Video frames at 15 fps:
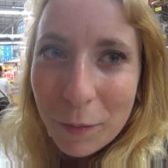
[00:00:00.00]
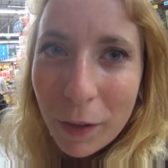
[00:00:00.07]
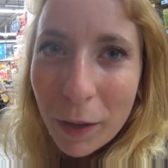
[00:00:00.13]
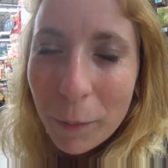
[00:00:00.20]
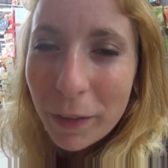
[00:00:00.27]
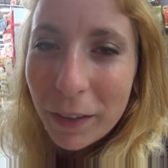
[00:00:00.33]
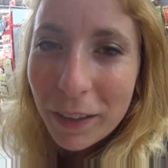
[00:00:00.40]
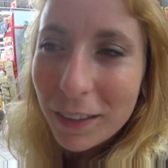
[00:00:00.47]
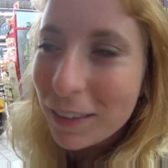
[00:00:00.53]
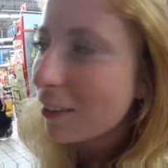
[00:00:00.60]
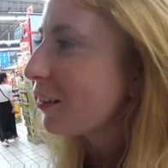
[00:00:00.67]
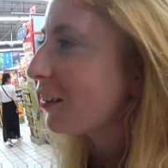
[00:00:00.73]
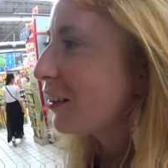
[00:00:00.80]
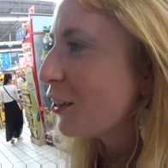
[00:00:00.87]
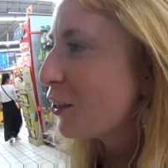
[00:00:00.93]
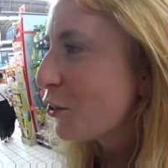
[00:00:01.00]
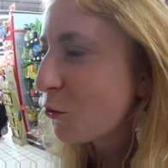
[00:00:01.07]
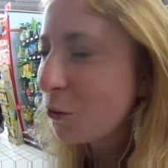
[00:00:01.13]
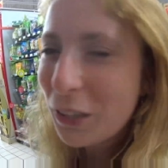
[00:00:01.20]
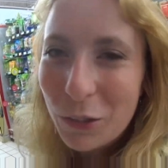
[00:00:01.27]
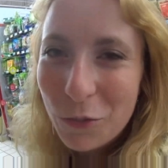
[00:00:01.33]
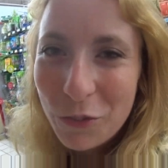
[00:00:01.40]
maybe
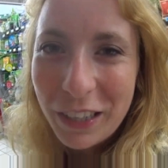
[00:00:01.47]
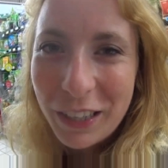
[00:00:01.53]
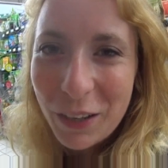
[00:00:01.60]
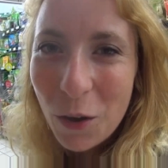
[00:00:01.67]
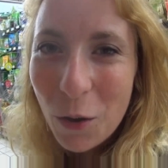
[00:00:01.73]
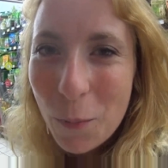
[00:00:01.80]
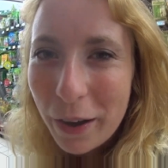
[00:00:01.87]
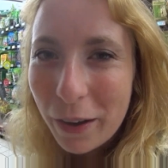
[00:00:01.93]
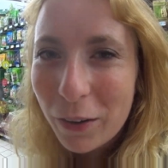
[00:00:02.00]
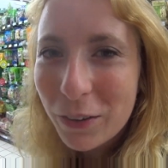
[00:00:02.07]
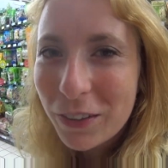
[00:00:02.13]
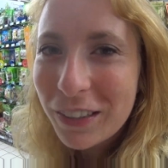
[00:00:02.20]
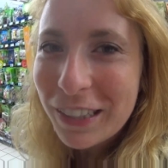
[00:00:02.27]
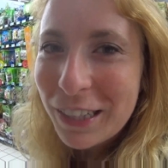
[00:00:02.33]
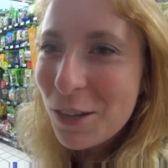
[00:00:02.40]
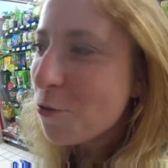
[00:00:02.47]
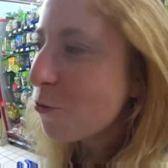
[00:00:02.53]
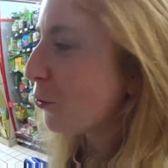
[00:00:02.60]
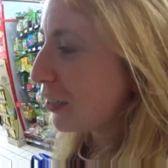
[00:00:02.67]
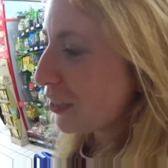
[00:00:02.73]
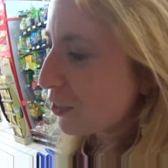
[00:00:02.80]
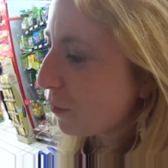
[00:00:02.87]
do a little video about
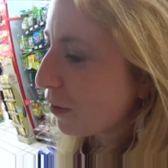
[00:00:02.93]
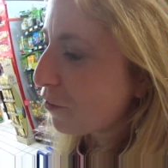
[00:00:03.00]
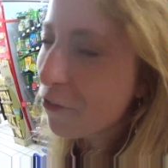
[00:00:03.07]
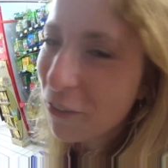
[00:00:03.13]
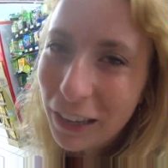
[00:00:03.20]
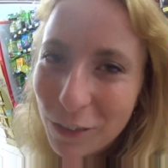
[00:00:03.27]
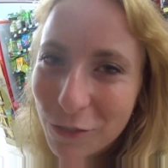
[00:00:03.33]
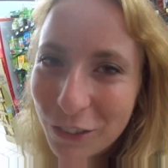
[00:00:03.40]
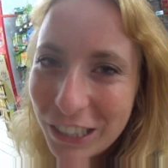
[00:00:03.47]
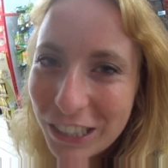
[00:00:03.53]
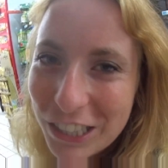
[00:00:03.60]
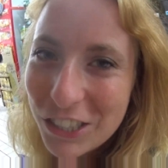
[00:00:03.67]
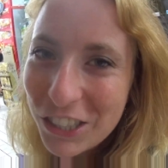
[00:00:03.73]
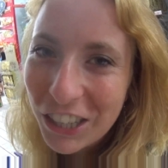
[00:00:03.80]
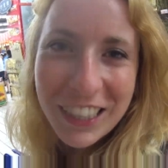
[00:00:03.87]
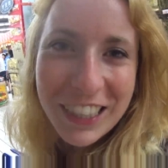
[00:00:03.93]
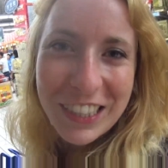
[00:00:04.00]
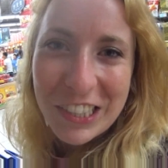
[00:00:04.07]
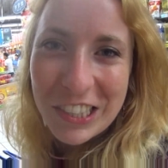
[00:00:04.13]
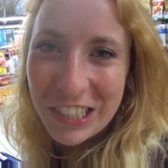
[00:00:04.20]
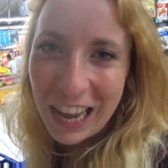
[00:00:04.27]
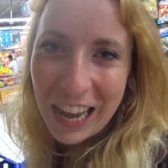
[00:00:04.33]
what is my favorite Chinese
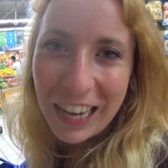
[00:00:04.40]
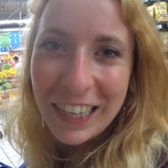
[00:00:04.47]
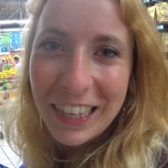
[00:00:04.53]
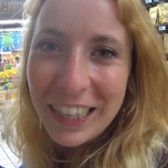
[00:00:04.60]
snack.